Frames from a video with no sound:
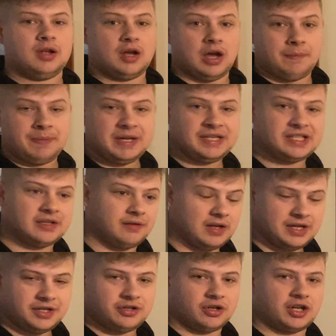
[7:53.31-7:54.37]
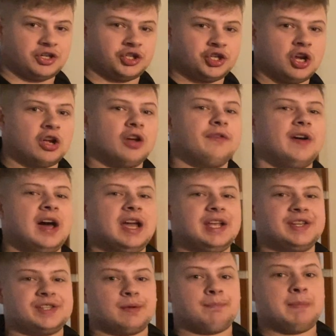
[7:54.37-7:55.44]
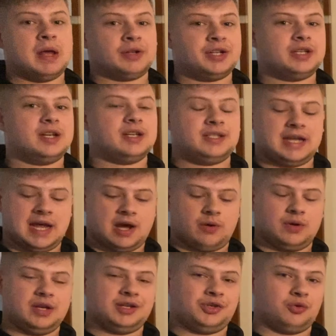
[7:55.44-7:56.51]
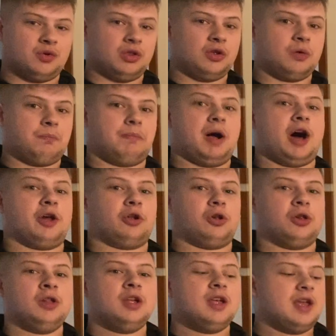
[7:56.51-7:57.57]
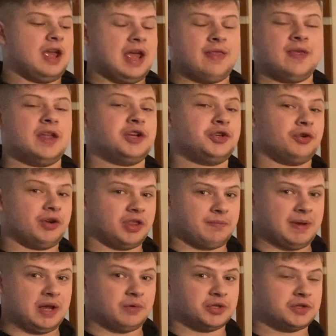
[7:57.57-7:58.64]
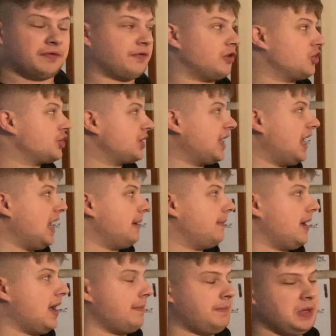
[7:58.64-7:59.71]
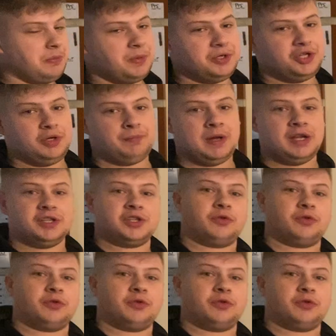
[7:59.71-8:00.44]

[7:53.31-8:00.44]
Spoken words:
a chunk of ice, melted it down into a little bottle, and then during the Penguins' first game at PPG Paints